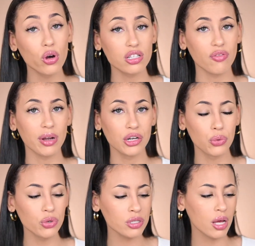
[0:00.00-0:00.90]
of my
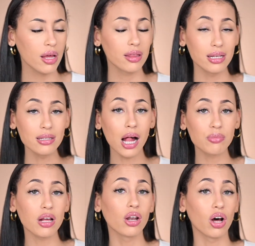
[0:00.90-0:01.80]
nose, this helped
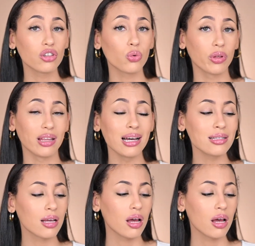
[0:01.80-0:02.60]
a lot with that.